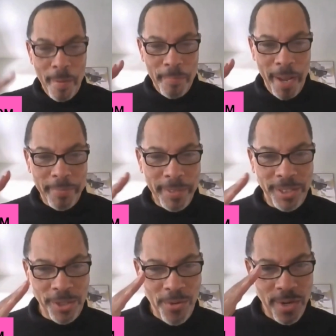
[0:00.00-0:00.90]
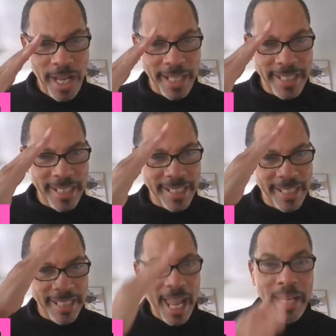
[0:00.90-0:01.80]
My payments are going like
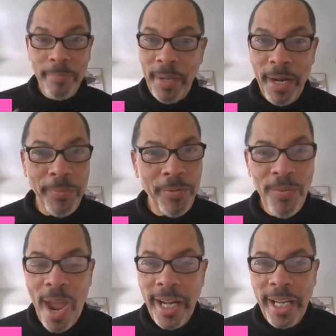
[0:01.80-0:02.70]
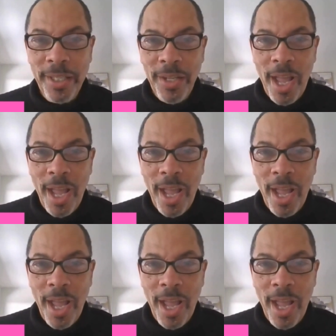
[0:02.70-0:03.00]
this. I get paid every Friday.